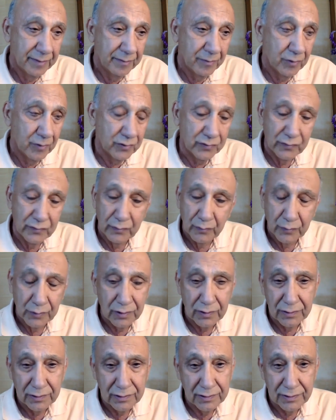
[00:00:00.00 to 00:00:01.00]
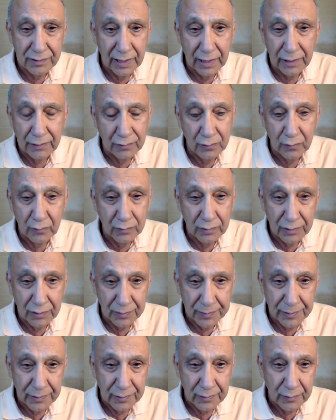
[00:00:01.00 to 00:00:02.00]
most of the world is not doing
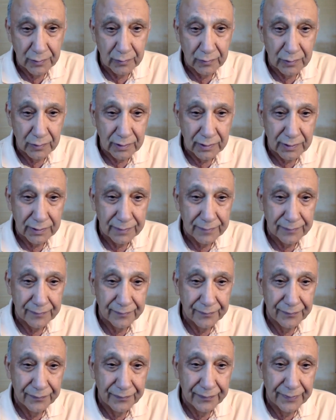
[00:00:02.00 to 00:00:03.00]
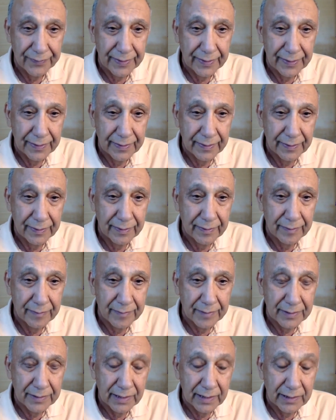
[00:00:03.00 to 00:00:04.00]
spiritual work. Mm-hmm.
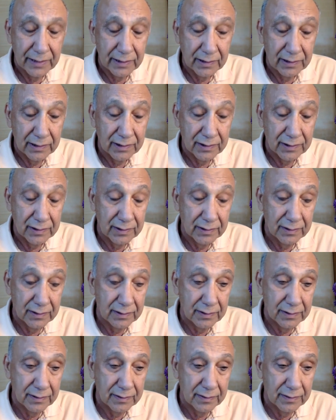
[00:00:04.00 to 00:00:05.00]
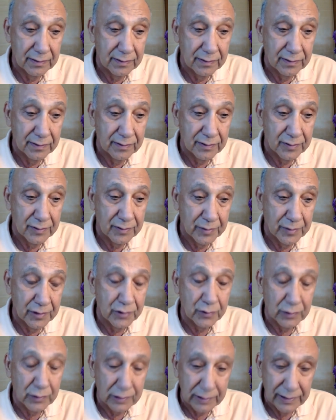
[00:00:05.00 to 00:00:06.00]
But I think
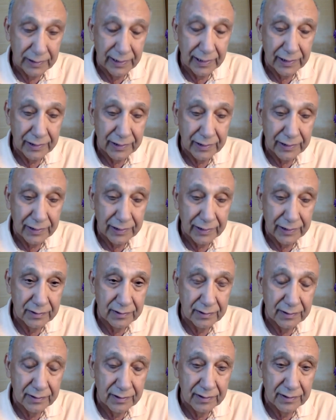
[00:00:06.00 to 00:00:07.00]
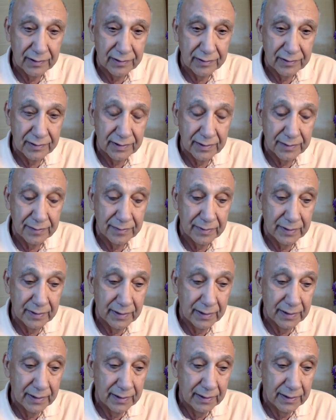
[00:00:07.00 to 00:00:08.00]
spiritual connection is the
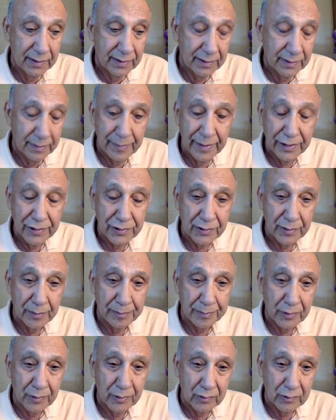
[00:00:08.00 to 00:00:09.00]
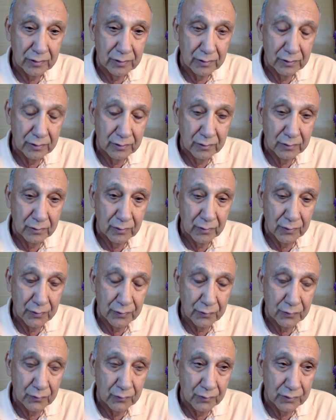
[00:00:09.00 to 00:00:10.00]
best support to go
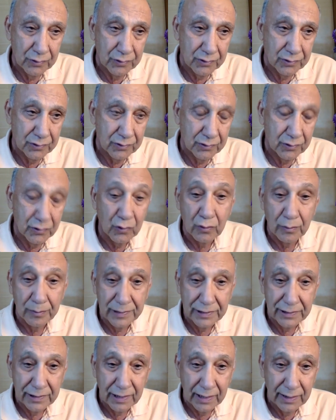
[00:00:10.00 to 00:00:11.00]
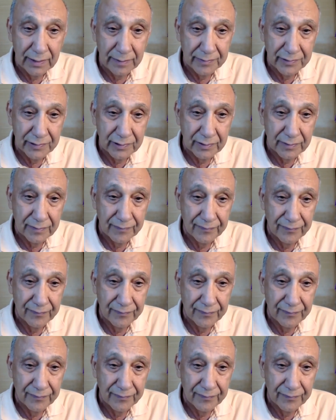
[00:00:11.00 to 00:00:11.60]
through the stormy times,